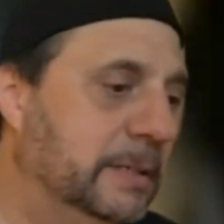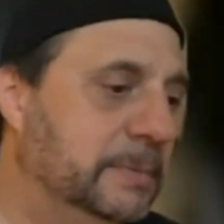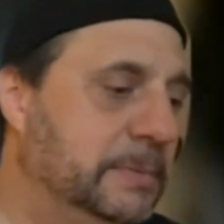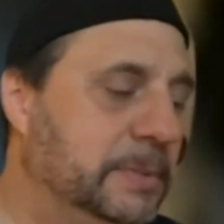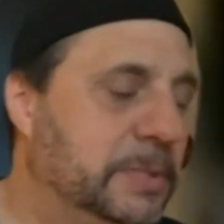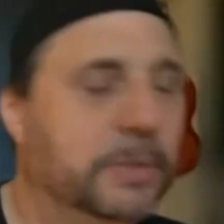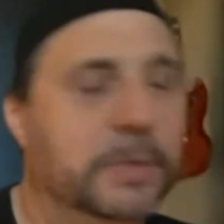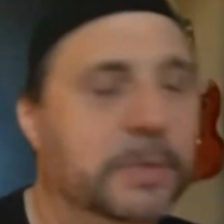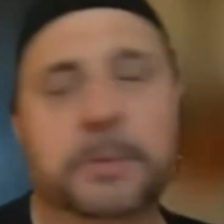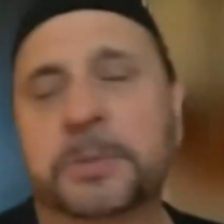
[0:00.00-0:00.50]

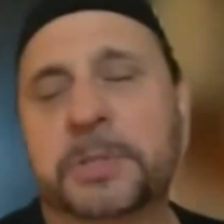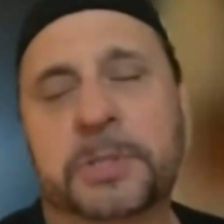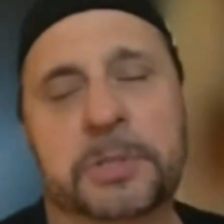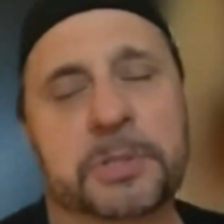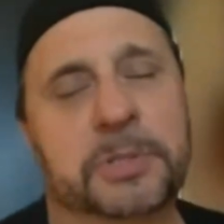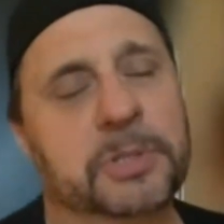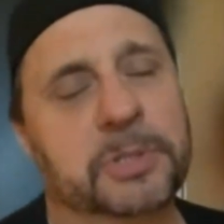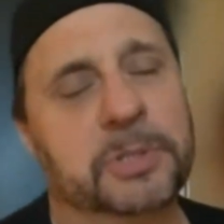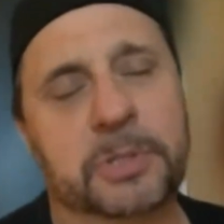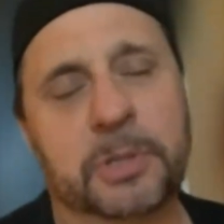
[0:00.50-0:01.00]
So there was
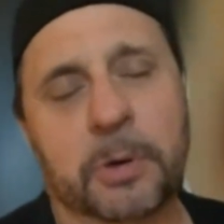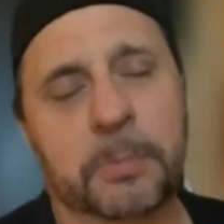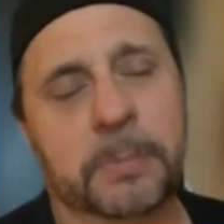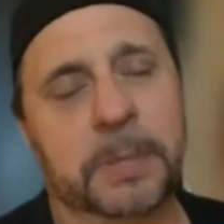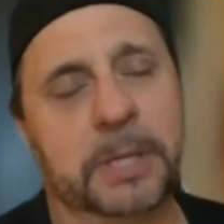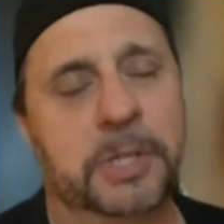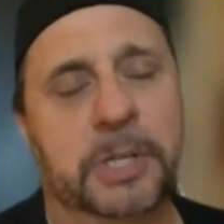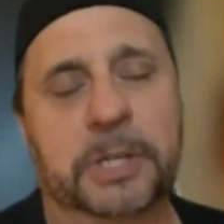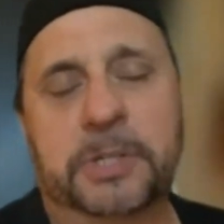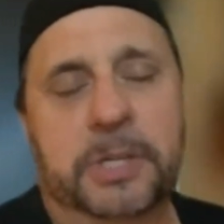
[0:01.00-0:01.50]
just so
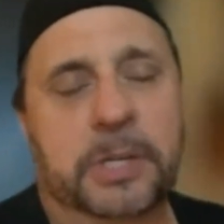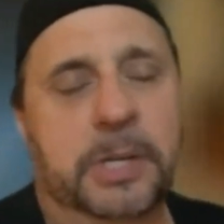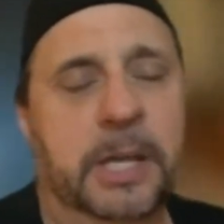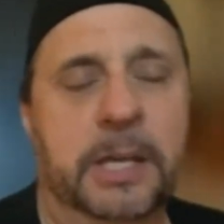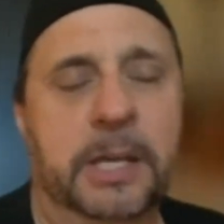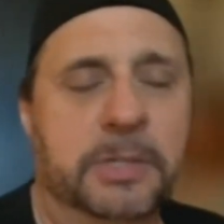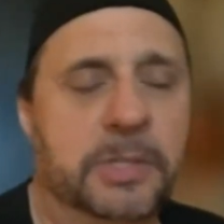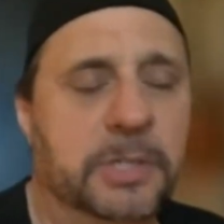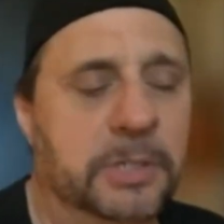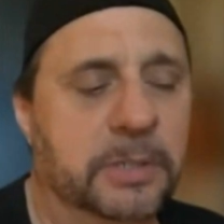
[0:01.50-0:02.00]
much
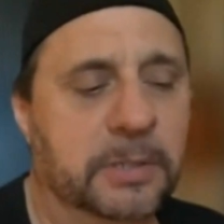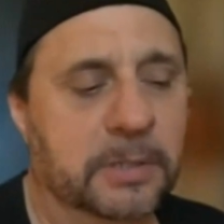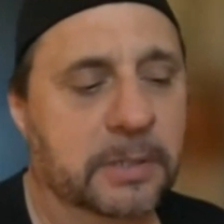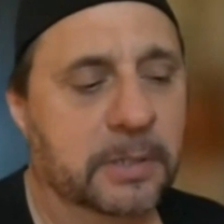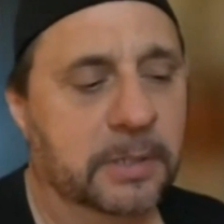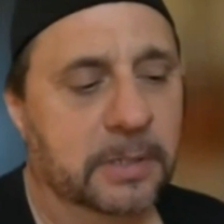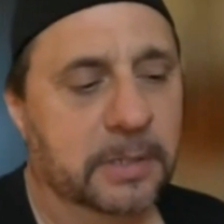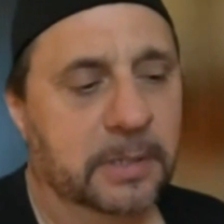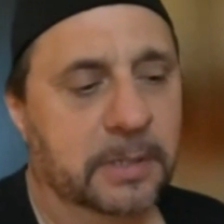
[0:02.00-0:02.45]
education